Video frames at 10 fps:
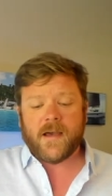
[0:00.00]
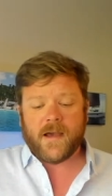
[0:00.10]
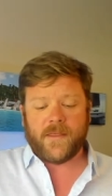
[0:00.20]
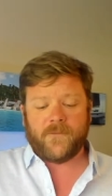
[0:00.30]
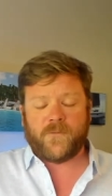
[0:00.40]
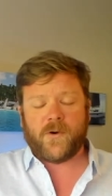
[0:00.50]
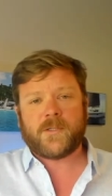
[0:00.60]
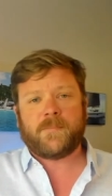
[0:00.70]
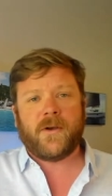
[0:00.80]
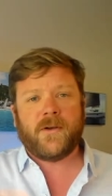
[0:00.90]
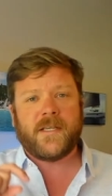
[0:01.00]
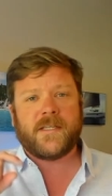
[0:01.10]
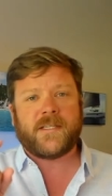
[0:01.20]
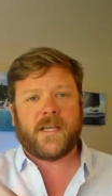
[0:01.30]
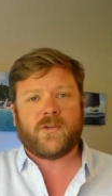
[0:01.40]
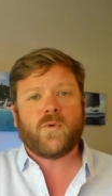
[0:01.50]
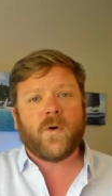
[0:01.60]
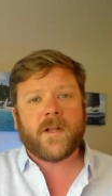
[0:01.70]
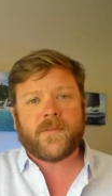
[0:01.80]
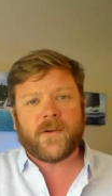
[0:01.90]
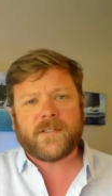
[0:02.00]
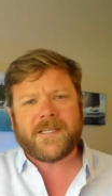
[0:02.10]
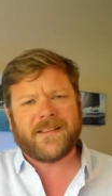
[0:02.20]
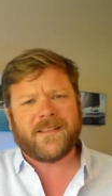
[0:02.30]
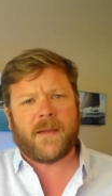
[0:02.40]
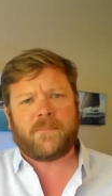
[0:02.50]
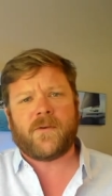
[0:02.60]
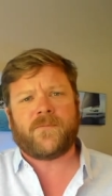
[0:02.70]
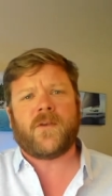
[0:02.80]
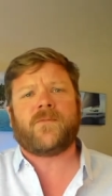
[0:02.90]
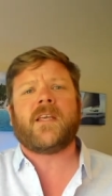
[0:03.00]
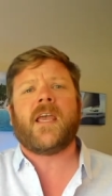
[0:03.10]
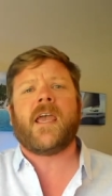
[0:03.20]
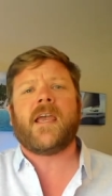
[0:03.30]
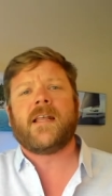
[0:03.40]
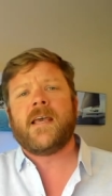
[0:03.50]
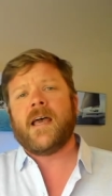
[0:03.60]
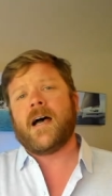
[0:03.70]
Uh, the first boat is a 2013 Leopard 58.